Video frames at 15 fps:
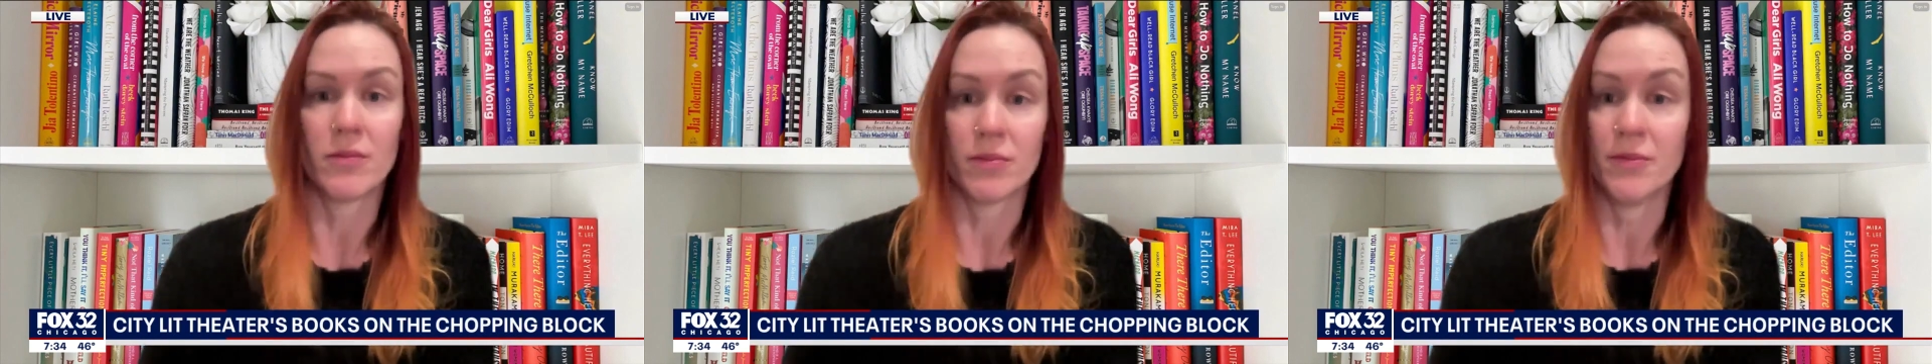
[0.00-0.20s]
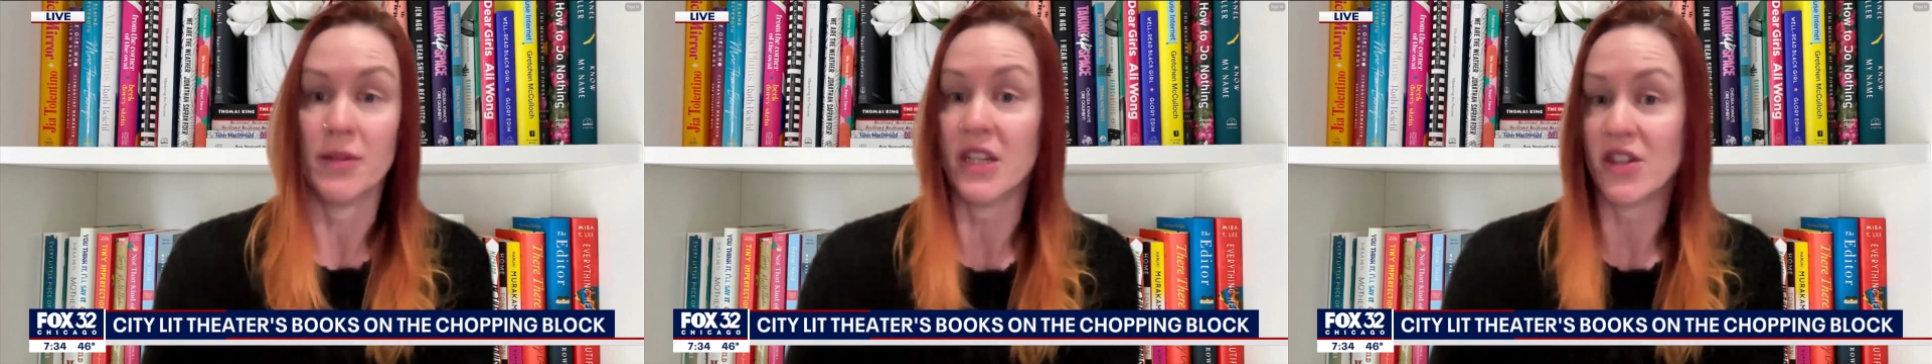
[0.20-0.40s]

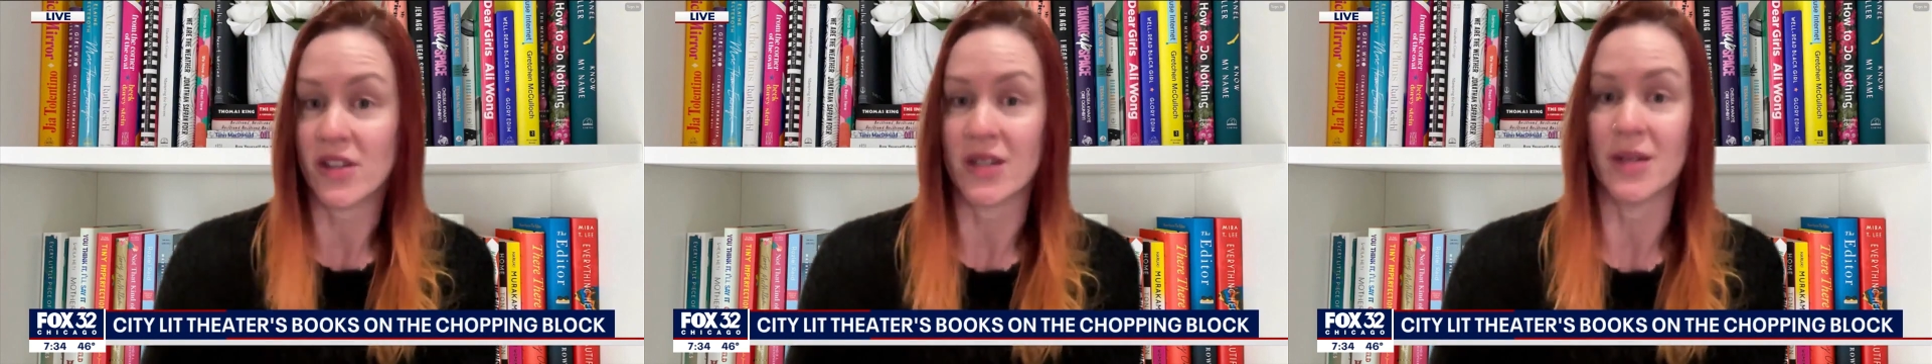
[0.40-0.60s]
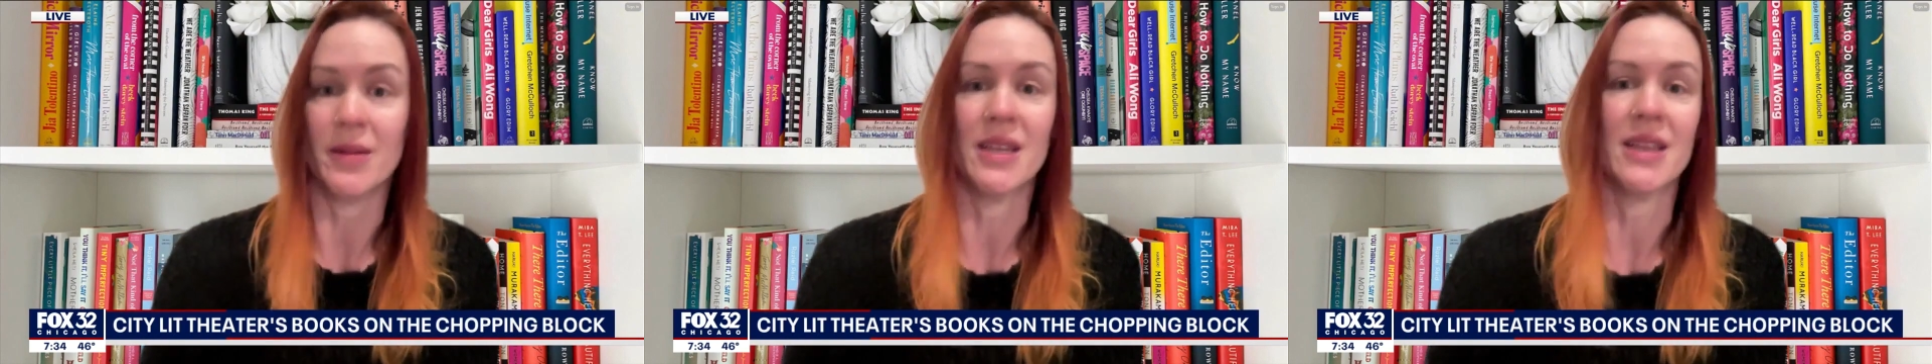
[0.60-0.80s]

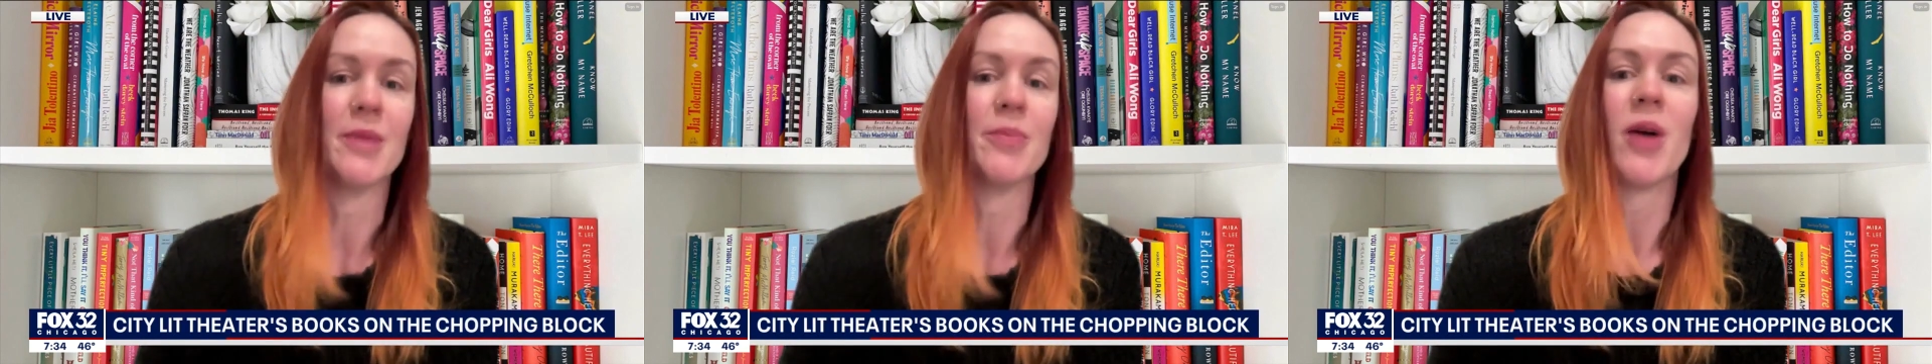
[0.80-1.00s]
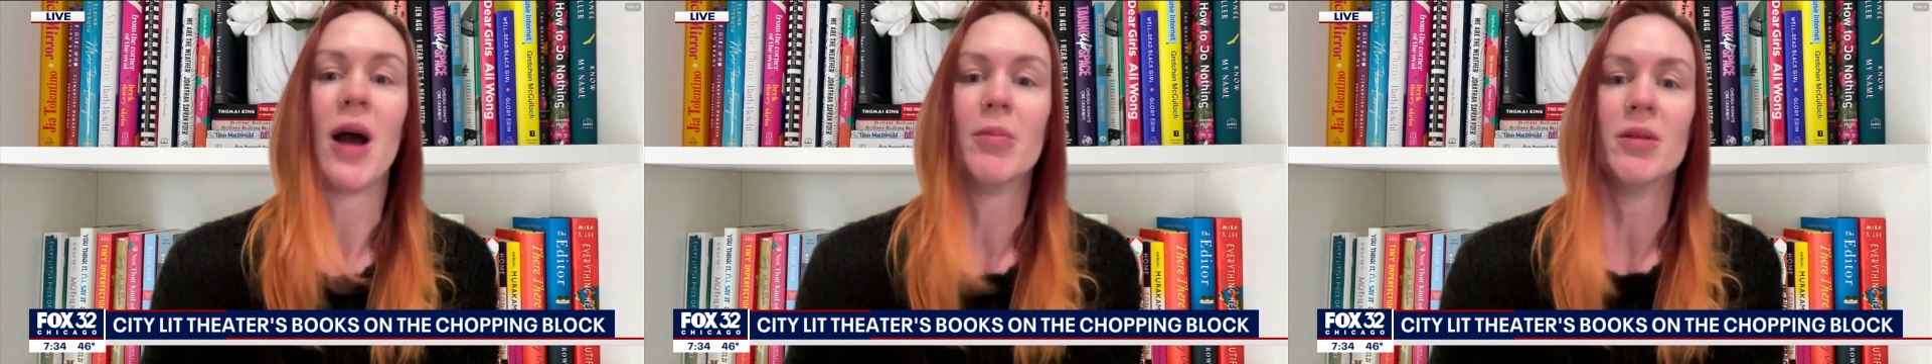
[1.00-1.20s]
legitimately
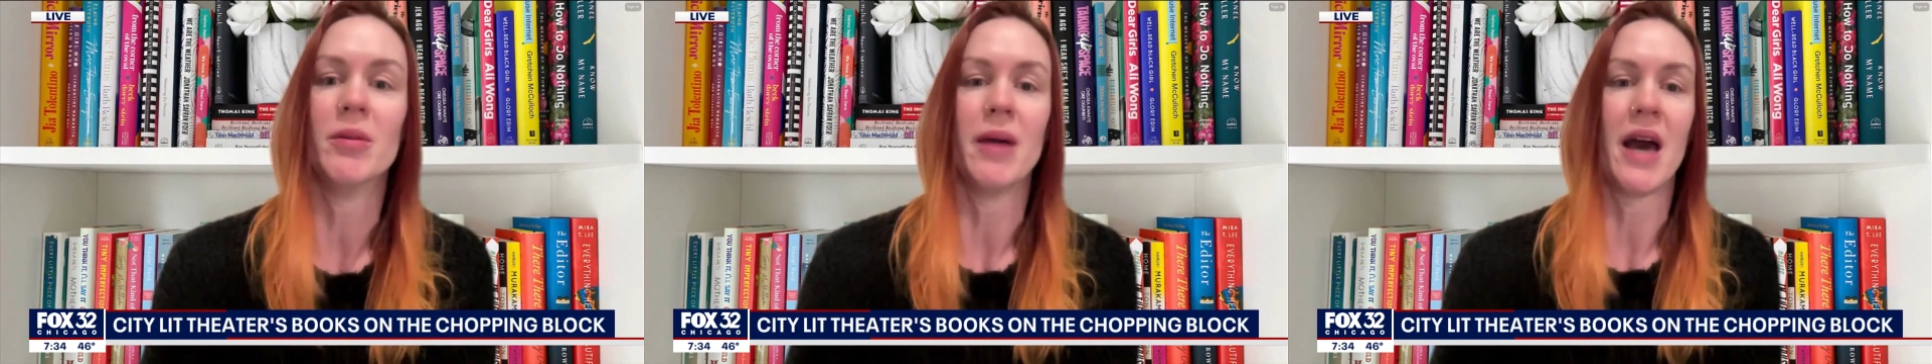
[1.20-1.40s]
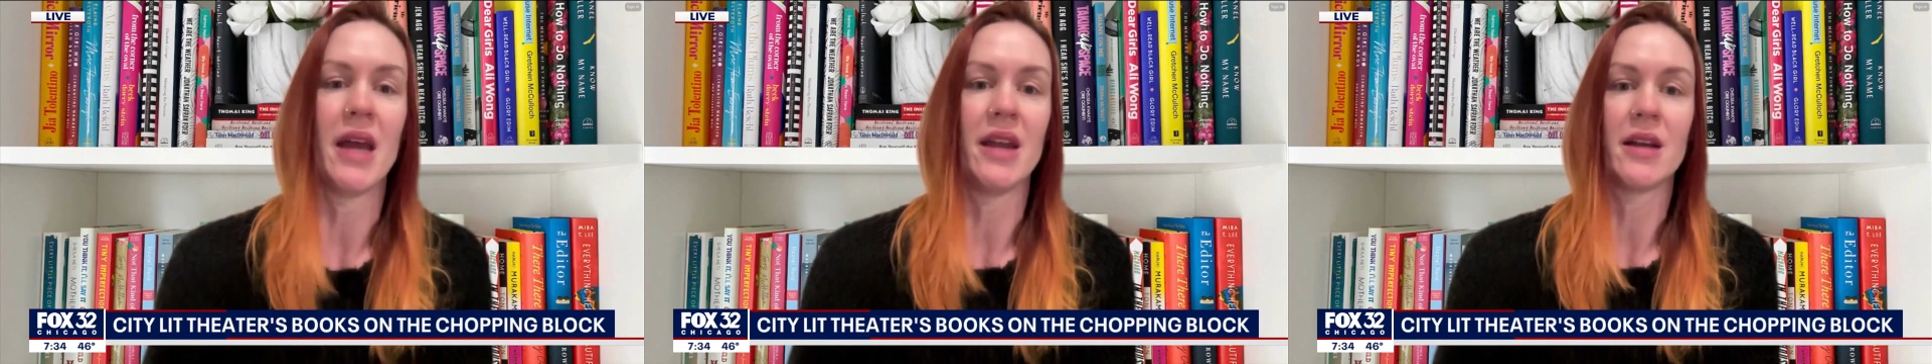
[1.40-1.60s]

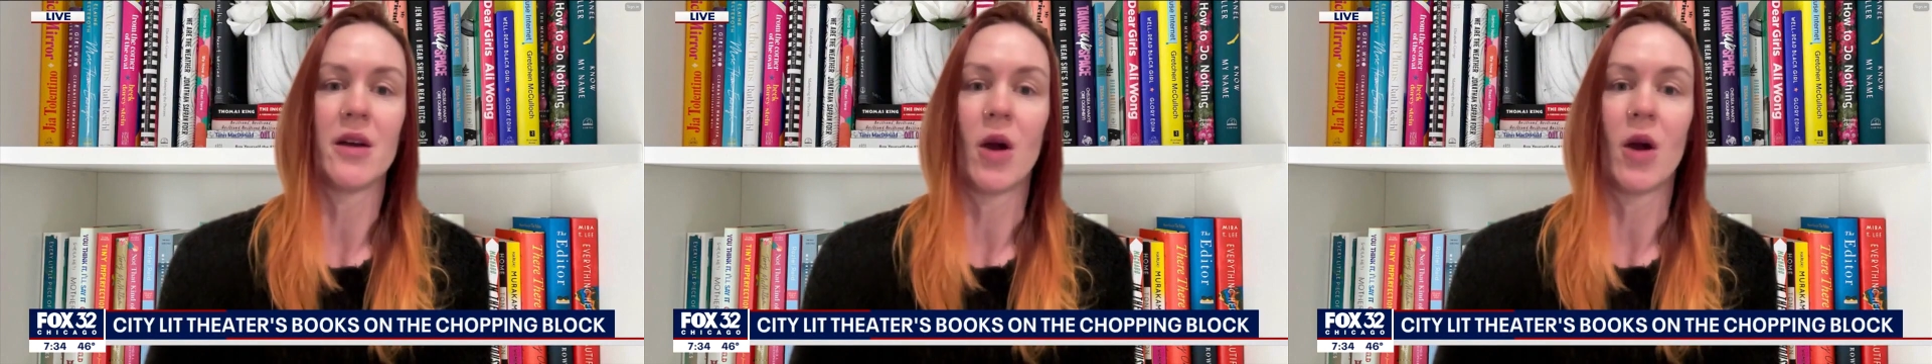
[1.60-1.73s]
problematic